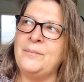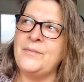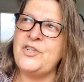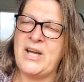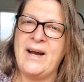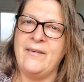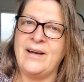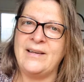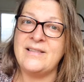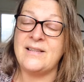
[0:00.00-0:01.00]

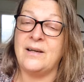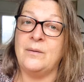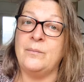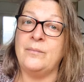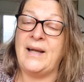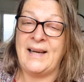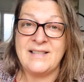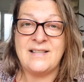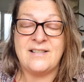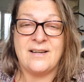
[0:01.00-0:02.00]
sharing some
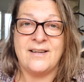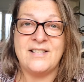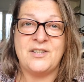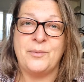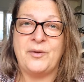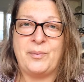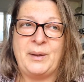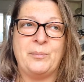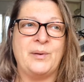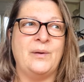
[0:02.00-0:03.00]
exercises with
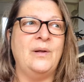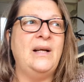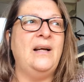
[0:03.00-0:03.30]
people,